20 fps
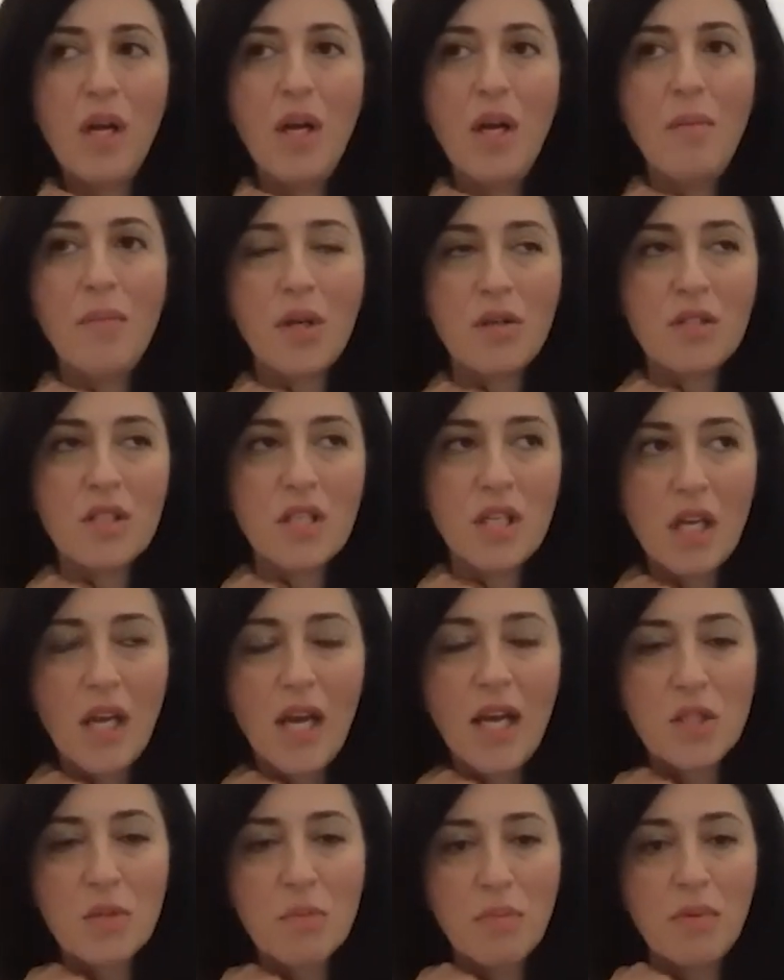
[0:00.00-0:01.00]
because he
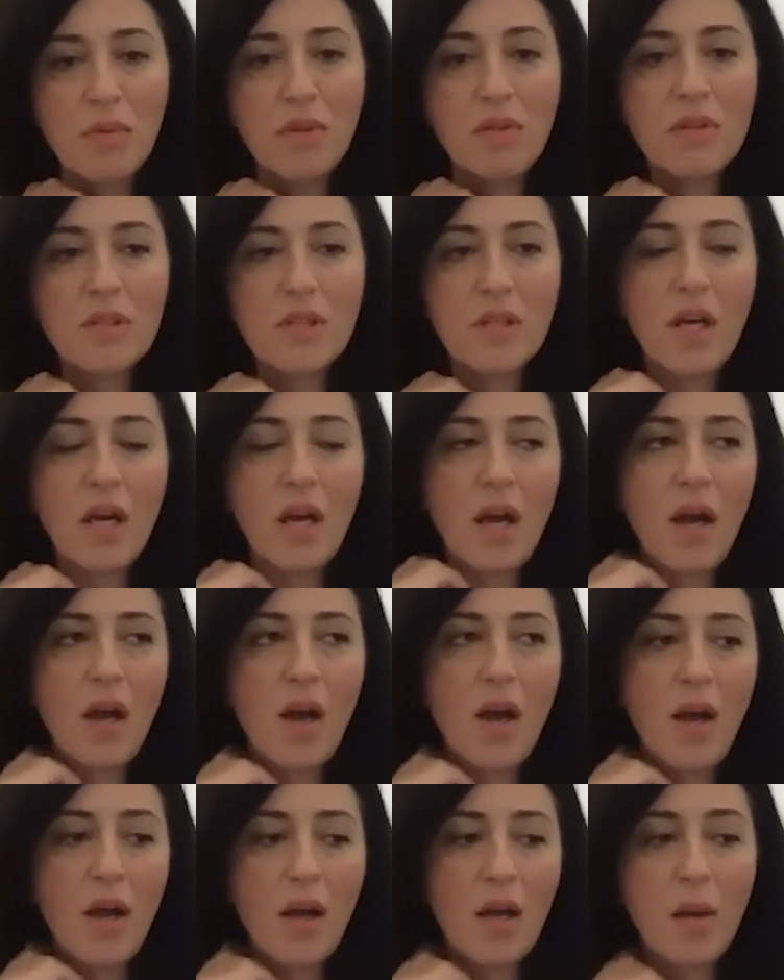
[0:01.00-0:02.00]
has built
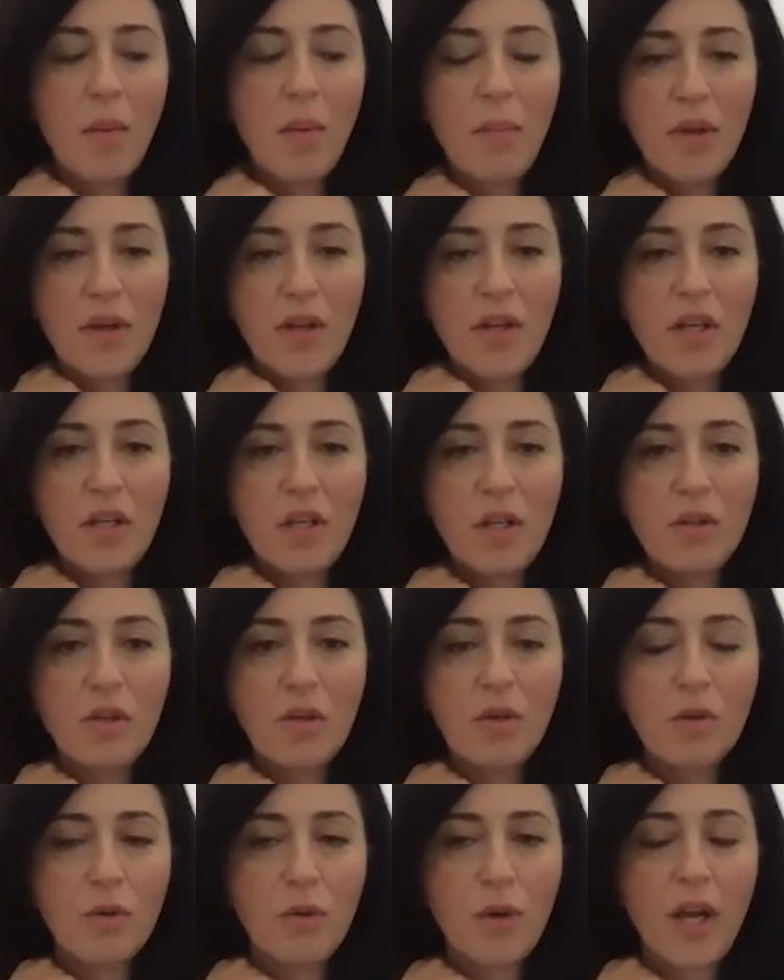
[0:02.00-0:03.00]
a company here in
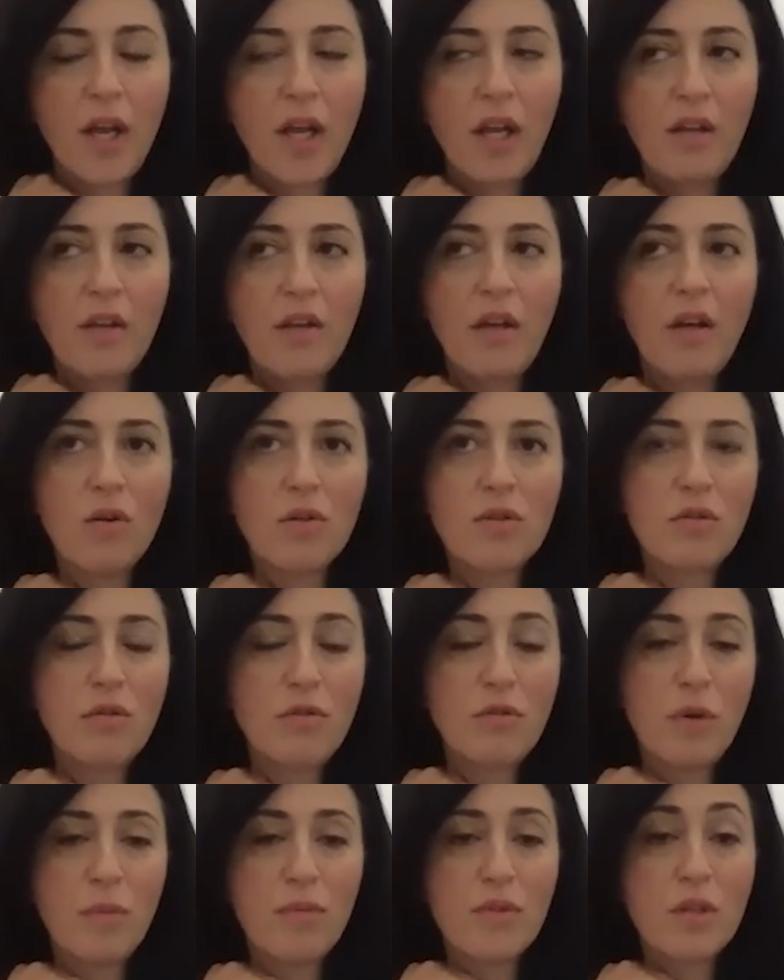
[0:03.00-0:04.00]
Ukraine also
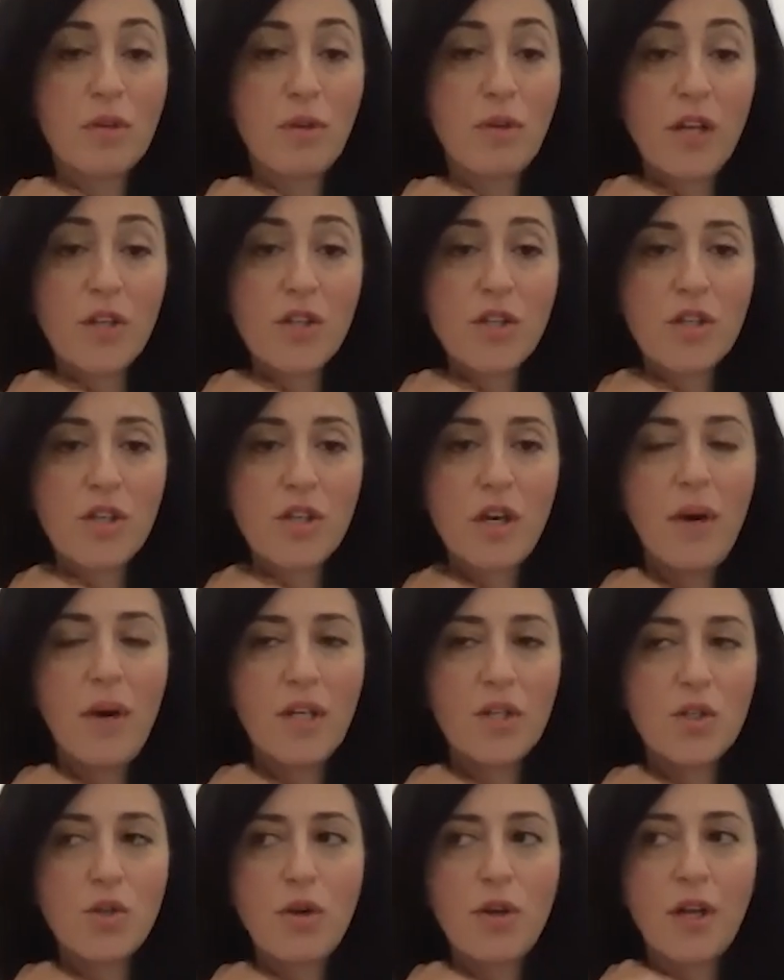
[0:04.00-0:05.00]
from scratch
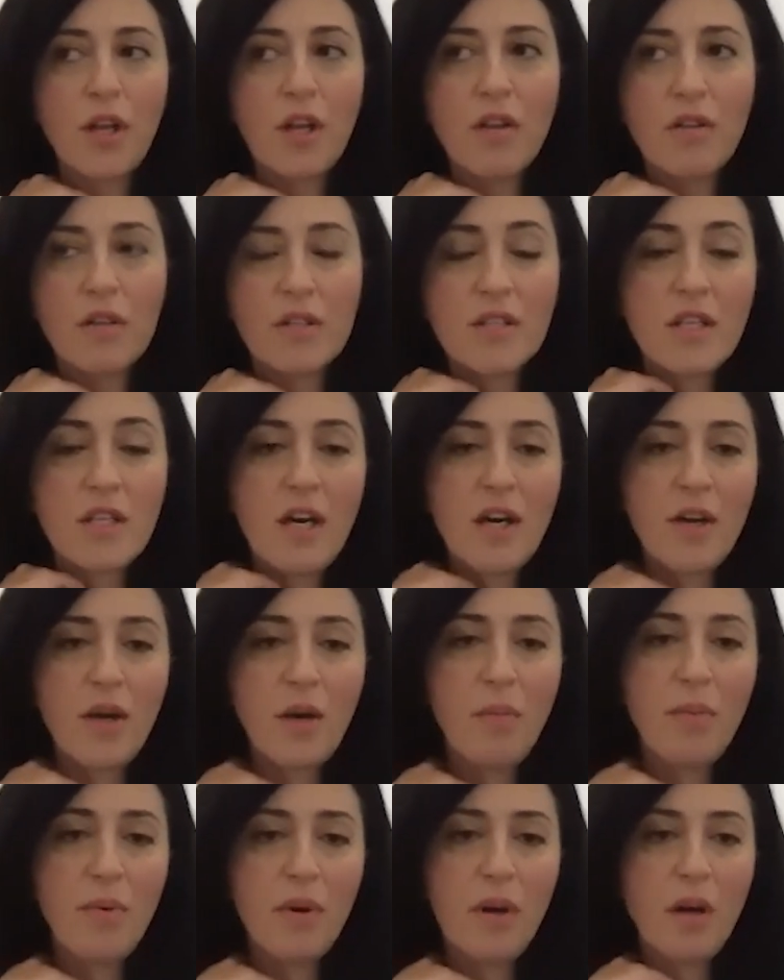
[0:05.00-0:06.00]
by joining a
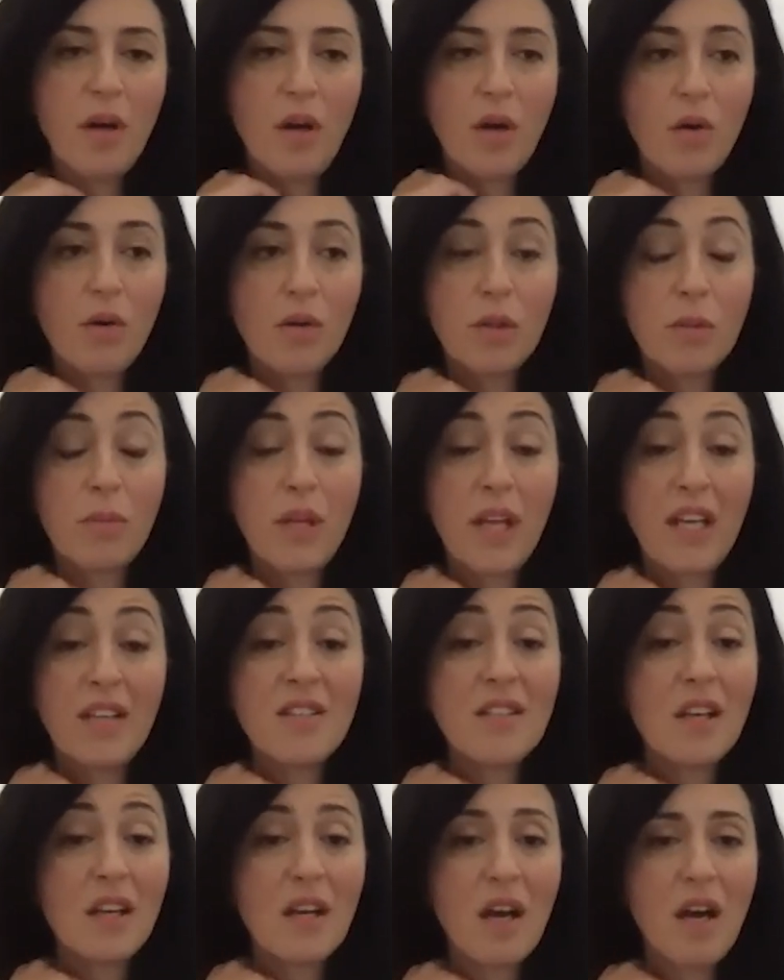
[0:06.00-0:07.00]
startup called
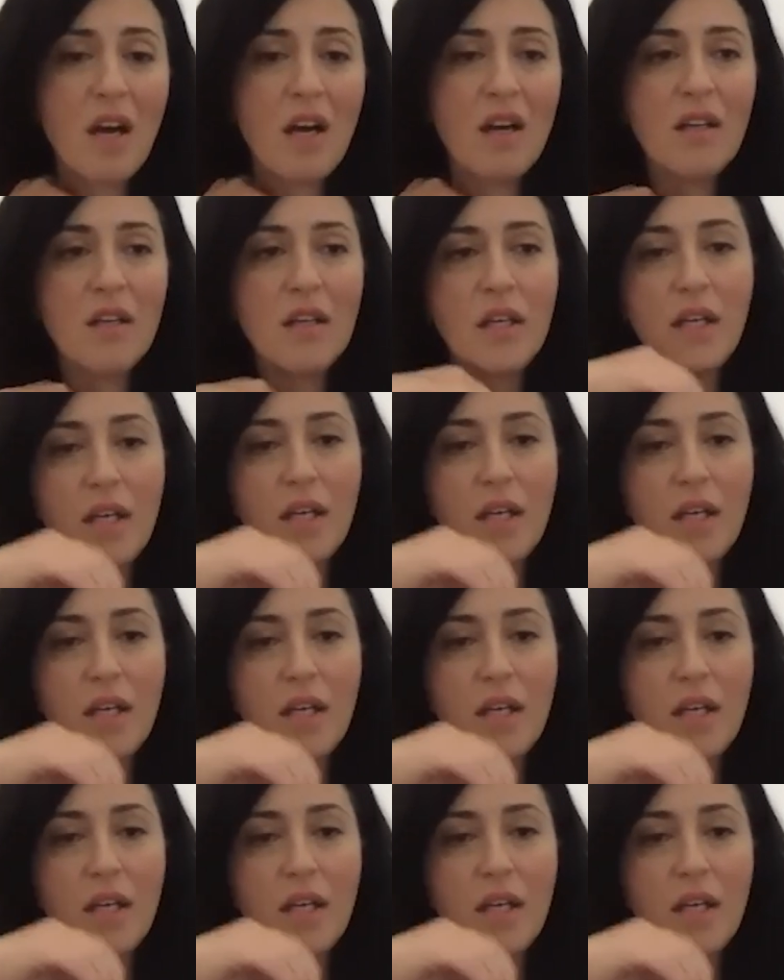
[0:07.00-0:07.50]
Playtika